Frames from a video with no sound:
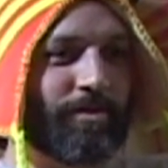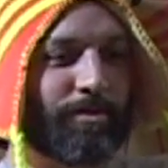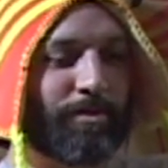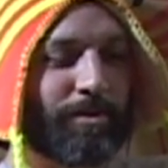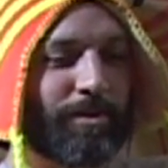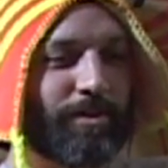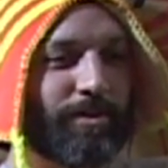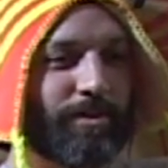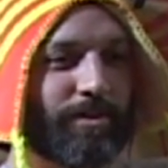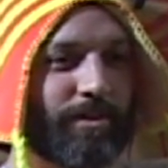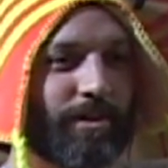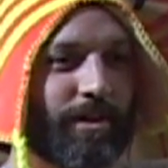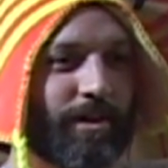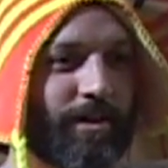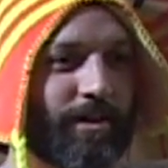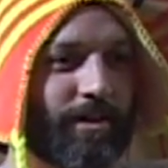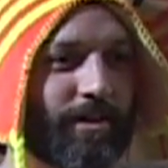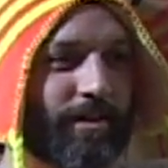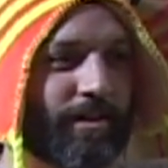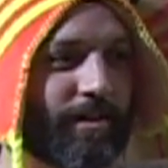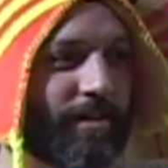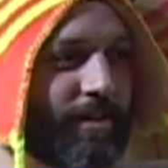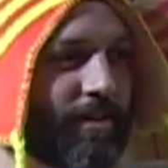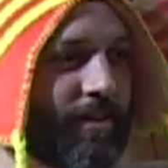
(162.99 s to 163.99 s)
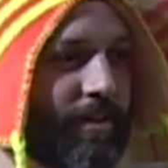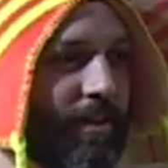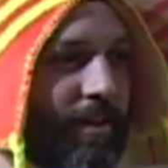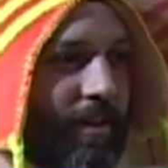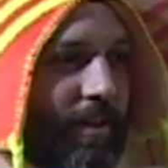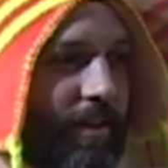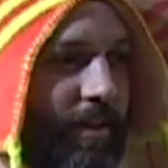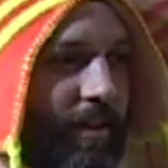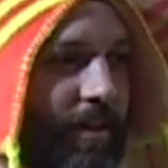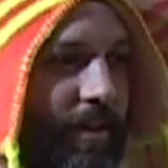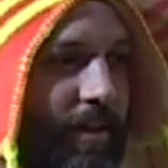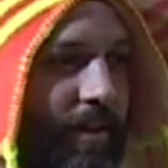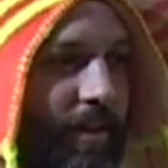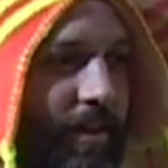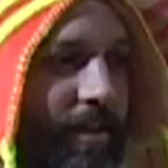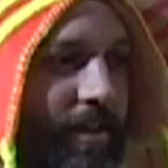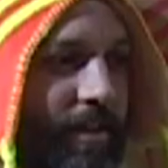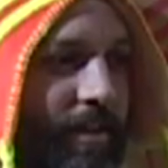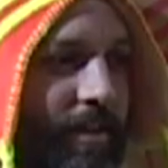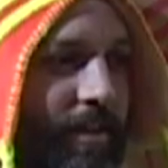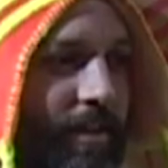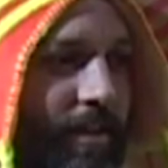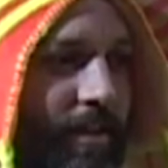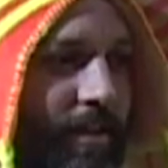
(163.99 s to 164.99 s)
real talk, and
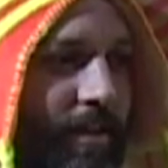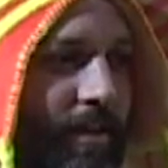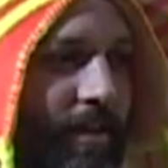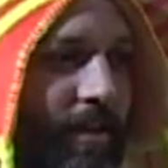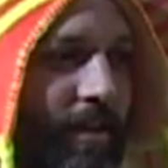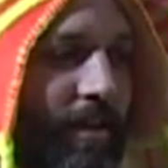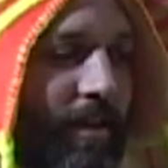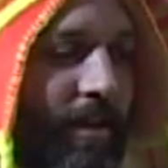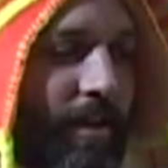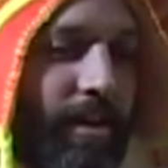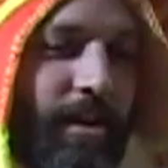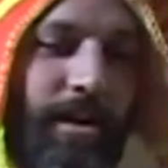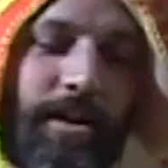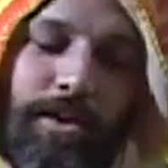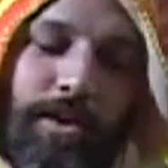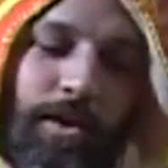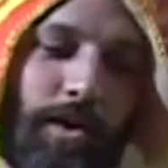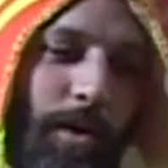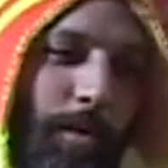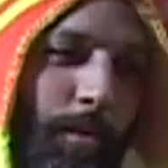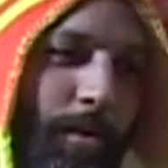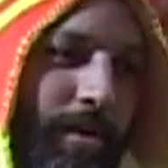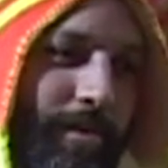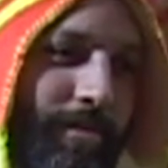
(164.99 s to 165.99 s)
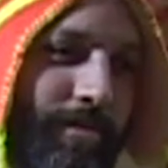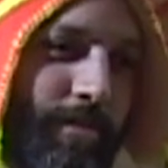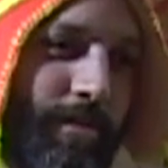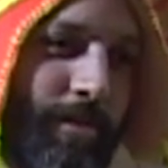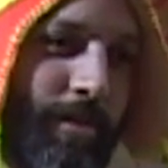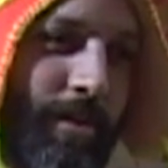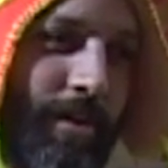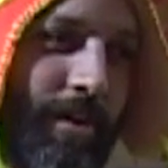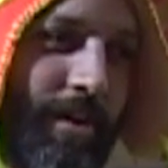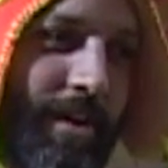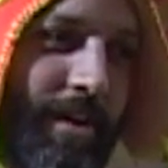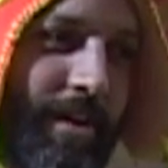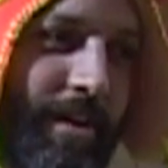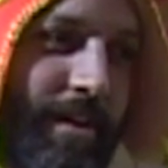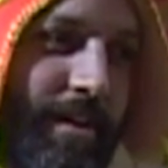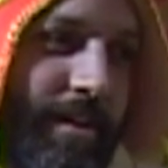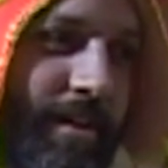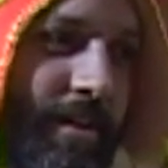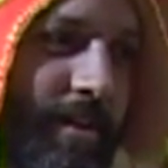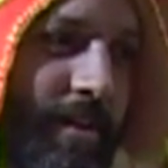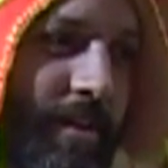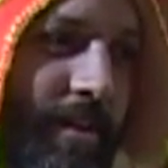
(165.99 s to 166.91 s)
you know, I went for it, and